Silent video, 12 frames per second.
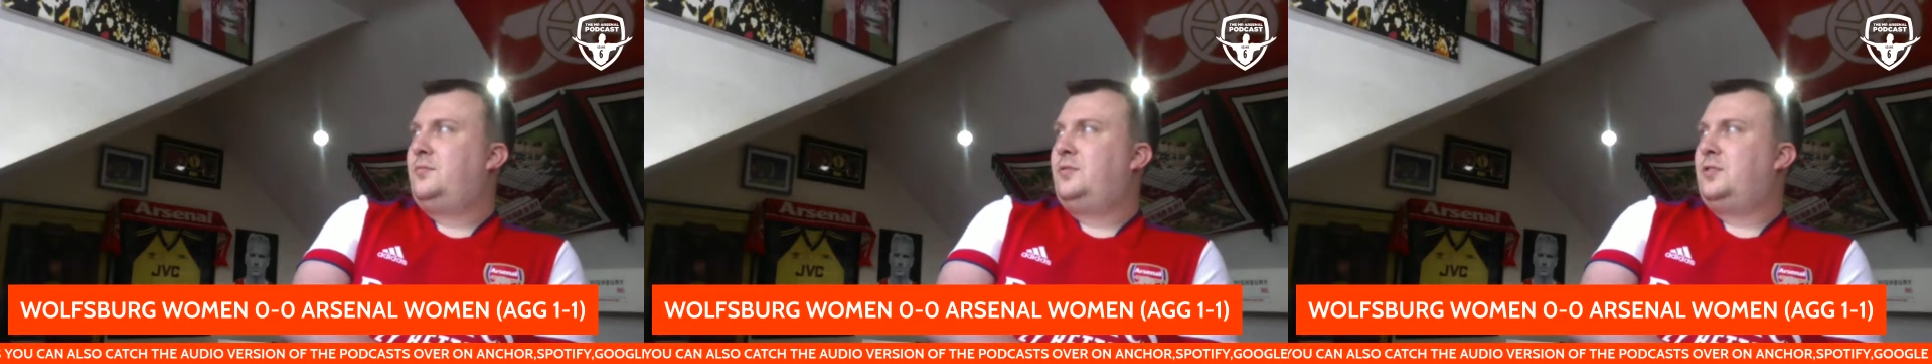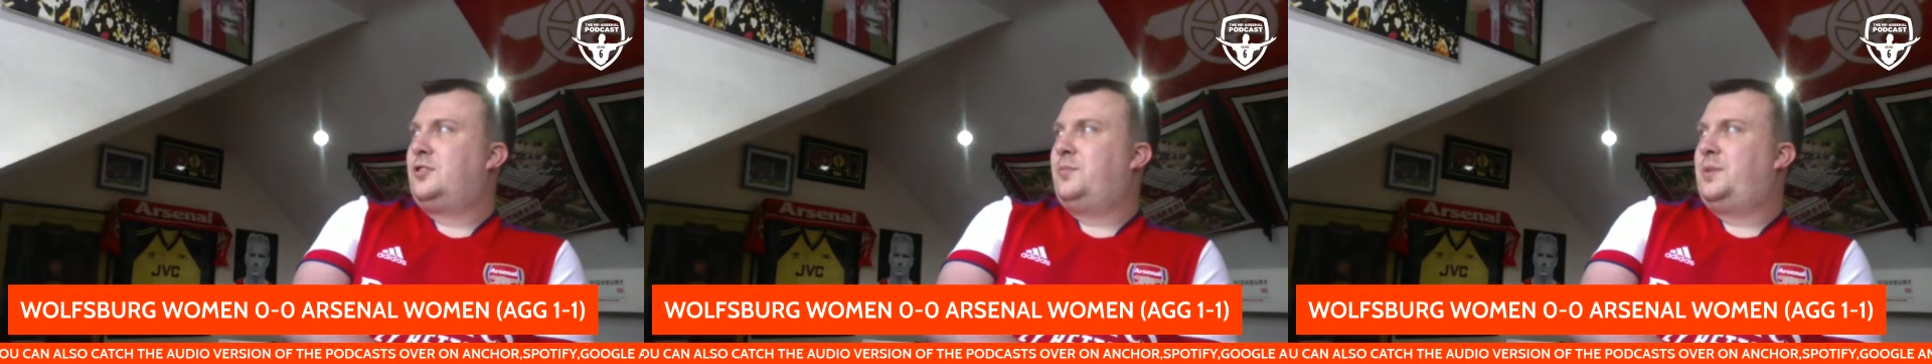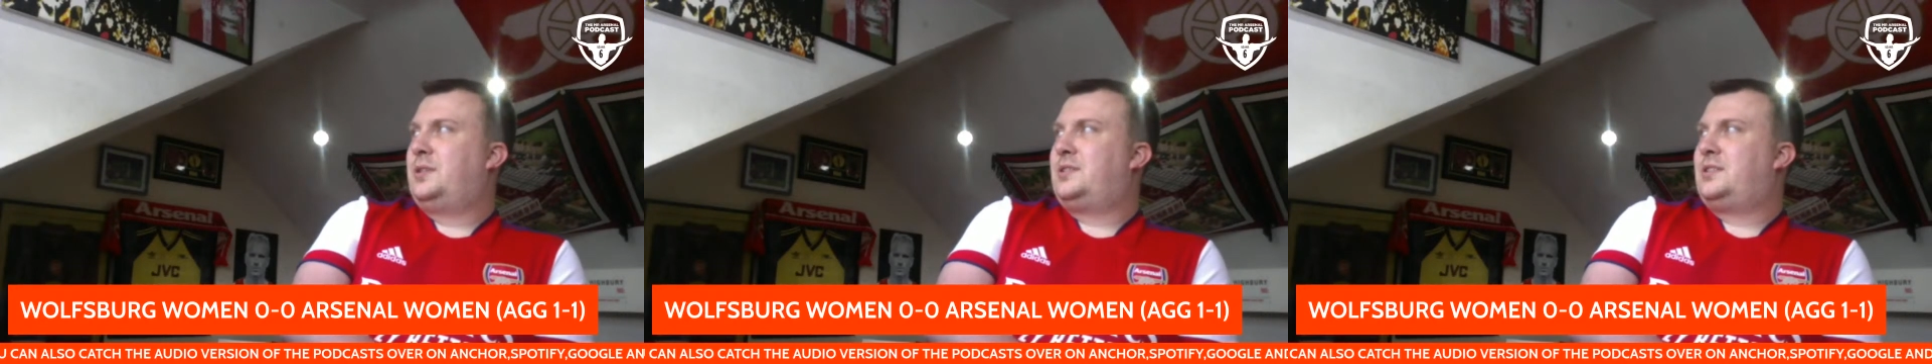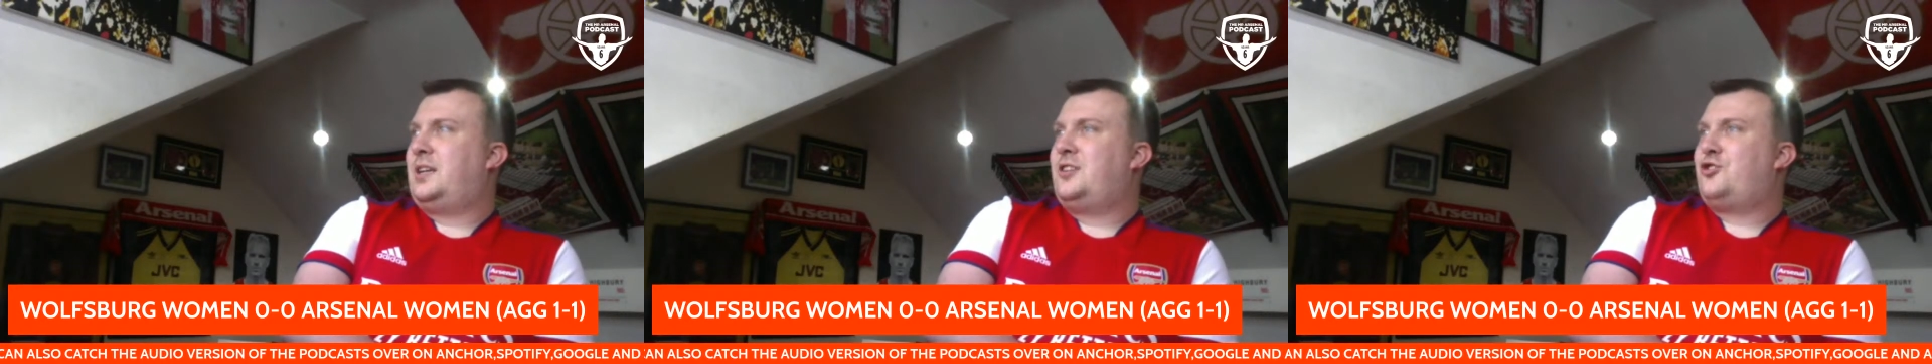which could
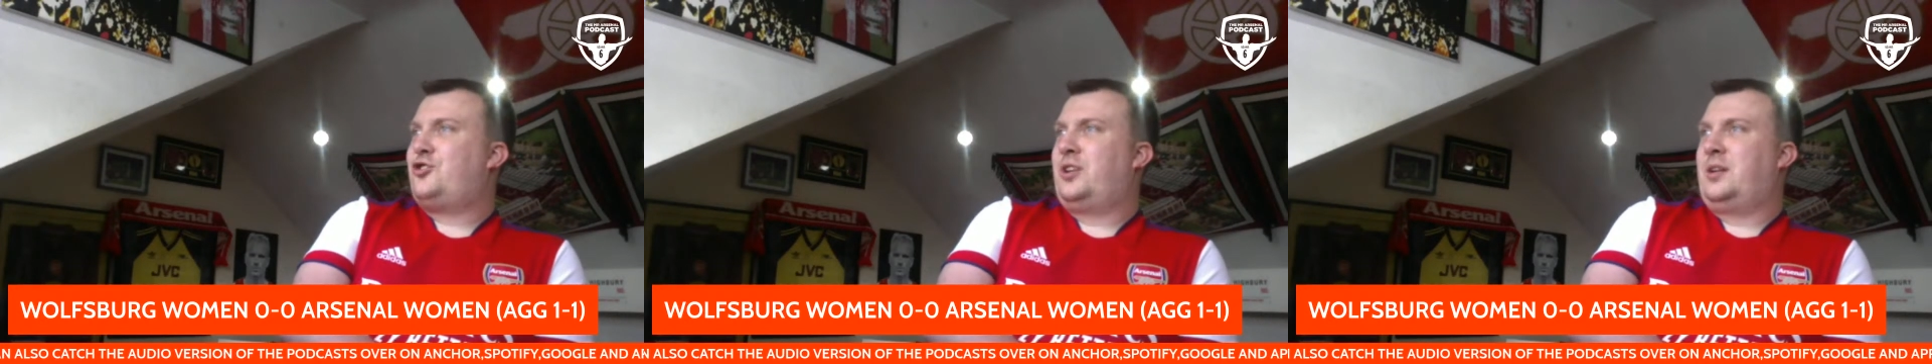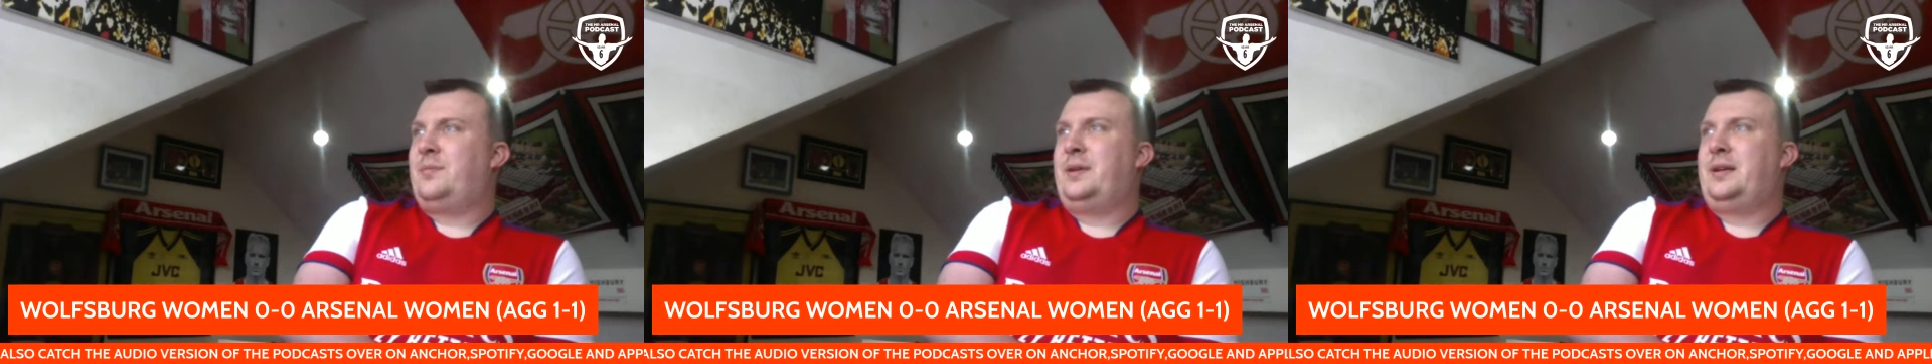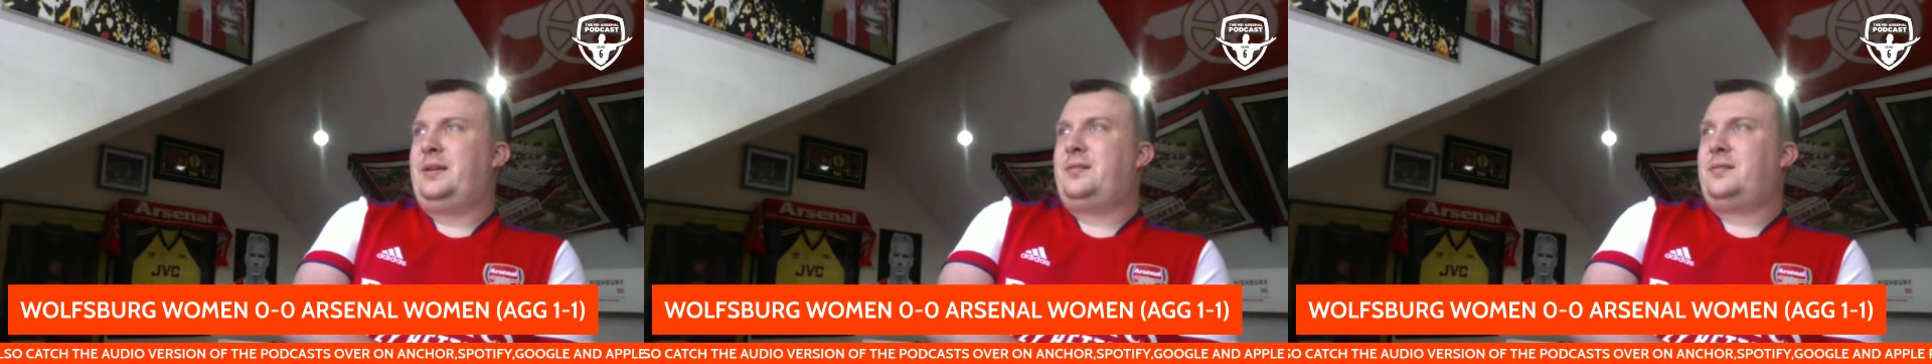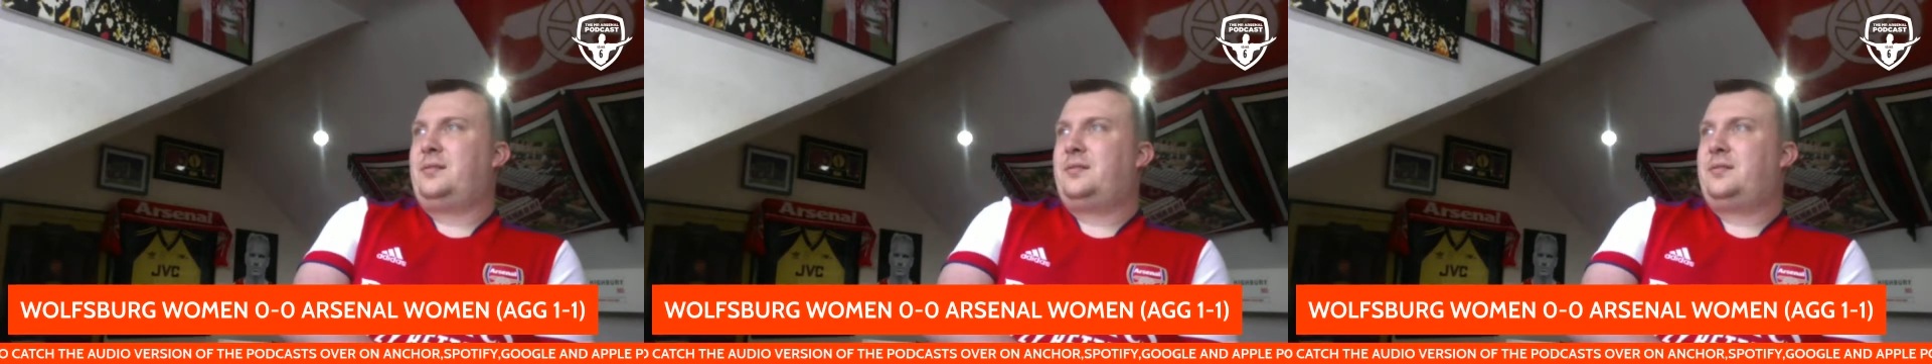potentially mean